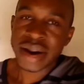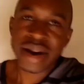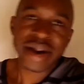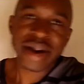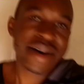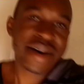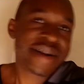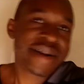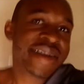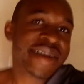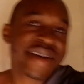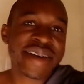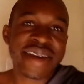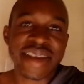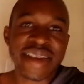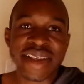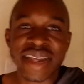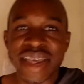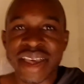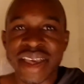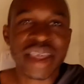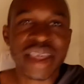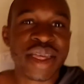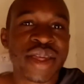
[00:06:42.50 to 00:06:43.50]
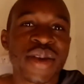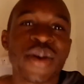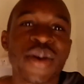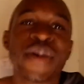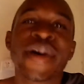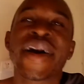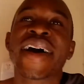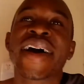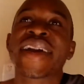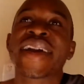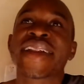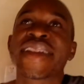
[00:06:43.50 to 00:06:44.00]
ah, it's just so
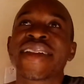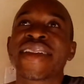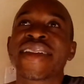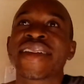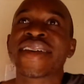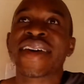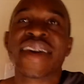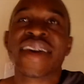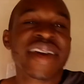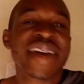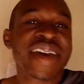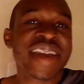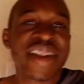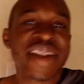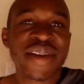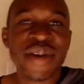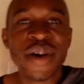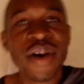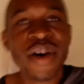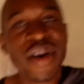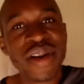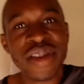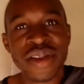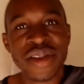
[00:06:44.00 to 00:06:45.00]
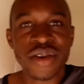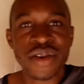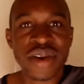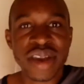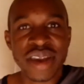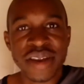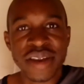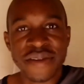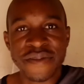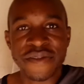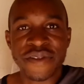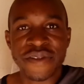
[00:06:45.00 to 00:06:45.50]
hard. I can go on
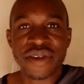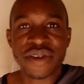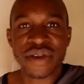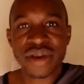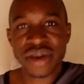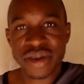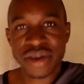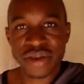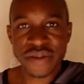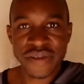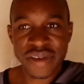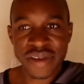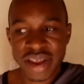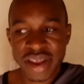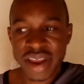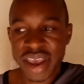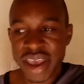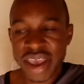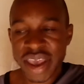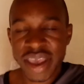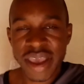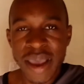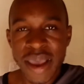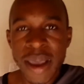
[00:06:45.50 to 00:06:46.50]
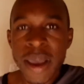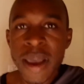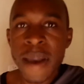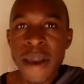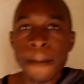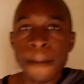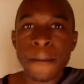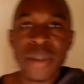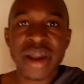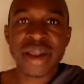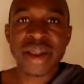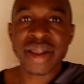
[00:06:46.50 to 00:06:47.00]
talking for the rest of the day,
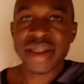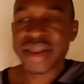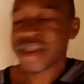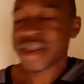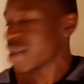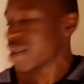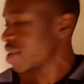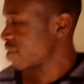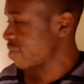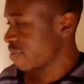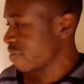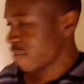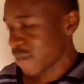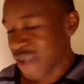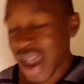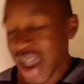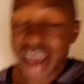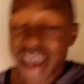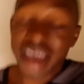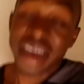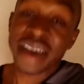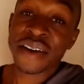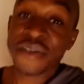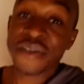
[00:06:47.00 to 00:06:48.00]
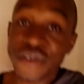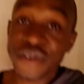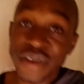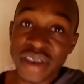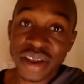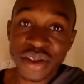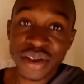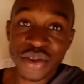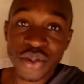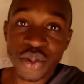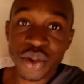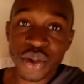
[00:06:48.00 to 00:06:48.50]
but I have to
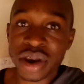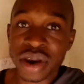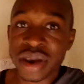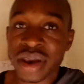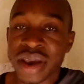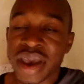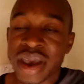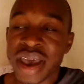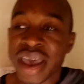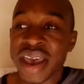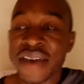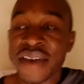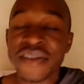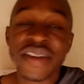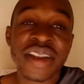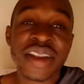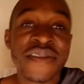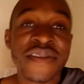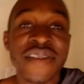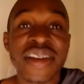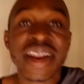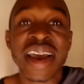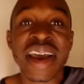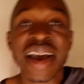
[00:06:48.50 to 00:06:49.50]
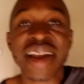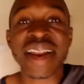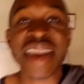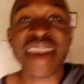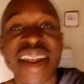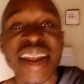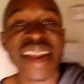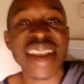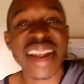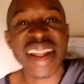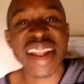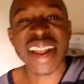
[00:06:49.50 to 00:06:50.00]
get to work. I haven't even had
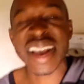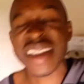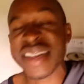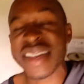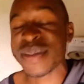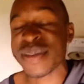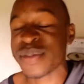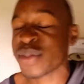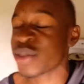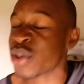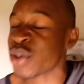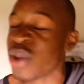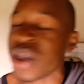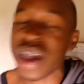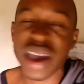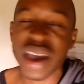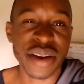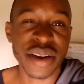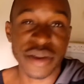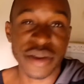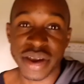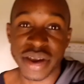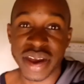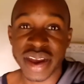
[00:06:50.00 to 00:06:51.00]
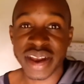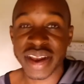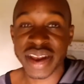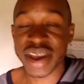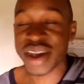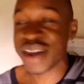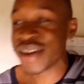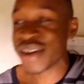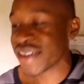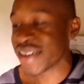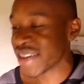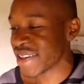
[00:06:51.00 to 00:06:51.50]
any lunch, I'm so hungry right
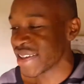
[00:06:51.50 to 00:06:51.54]
now.